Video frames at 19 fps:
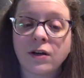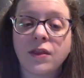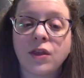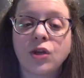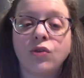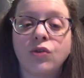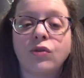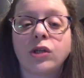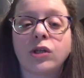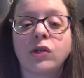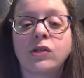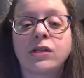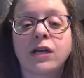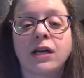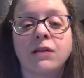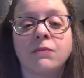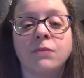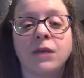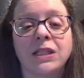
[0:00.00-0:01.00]
the
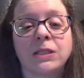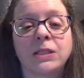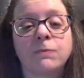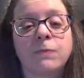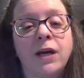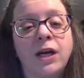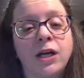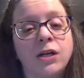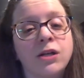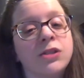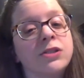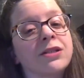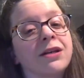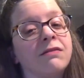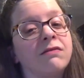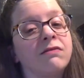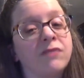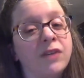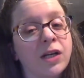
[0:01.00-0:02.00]
nucleotide base pairs
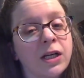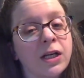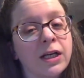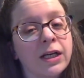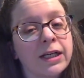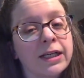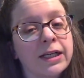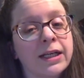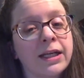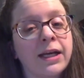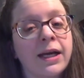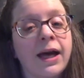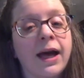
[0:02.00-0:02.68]
can vary,